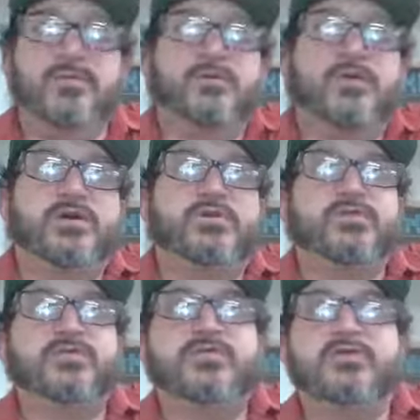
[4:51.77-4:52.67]
We're gonna
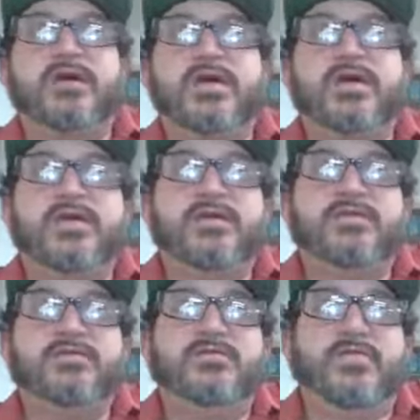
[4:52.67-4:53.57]

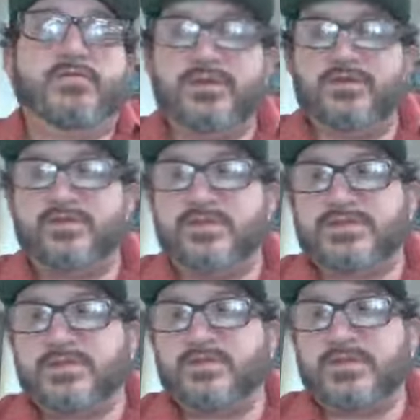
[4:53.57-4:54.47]
normally I do a
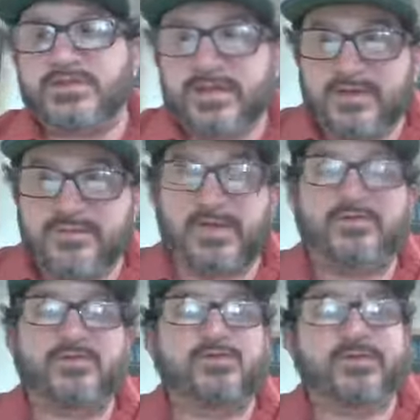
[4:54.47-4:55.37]
whiskey Wednesday, but I've
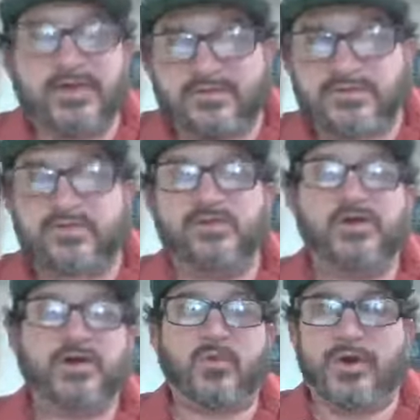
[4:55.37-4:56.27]
been doing that for so
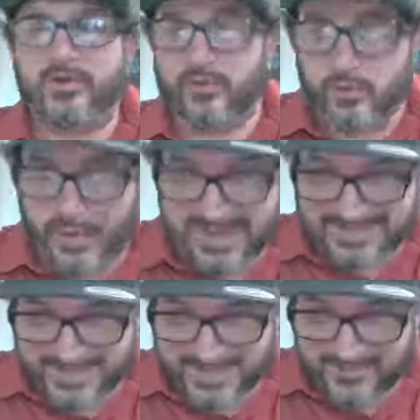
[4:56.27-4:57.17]
long. I want to do a wine
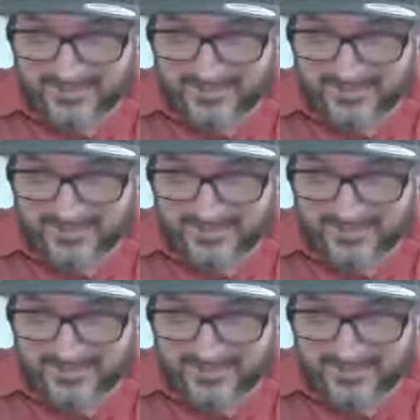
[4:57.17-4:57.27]
down